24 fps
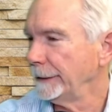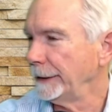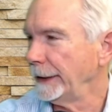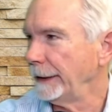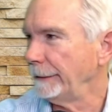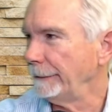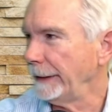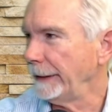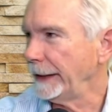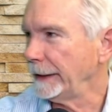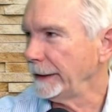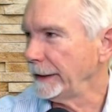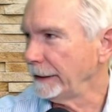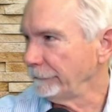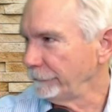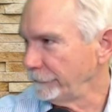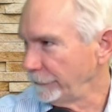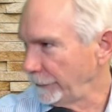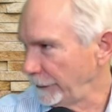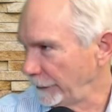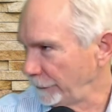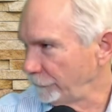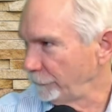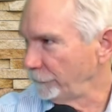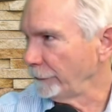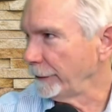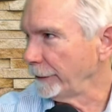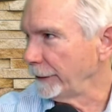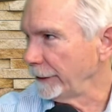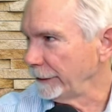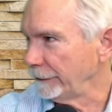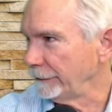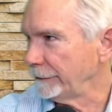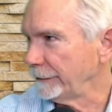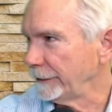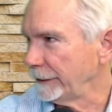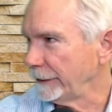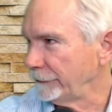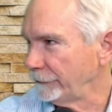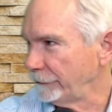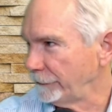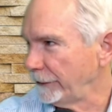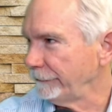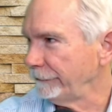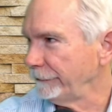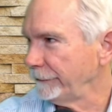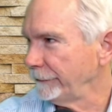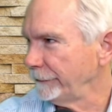And that gives it its strength. That
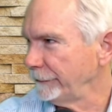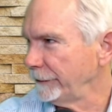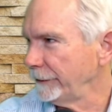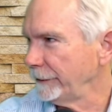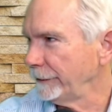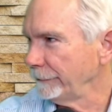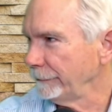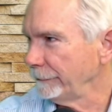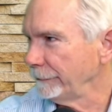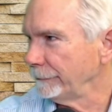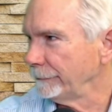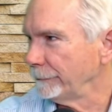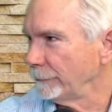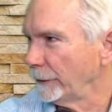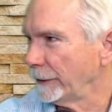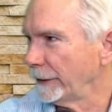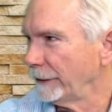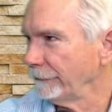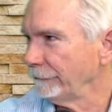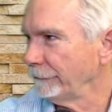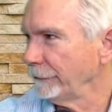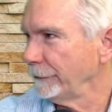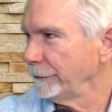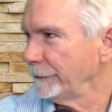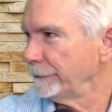stiffens it or whatever.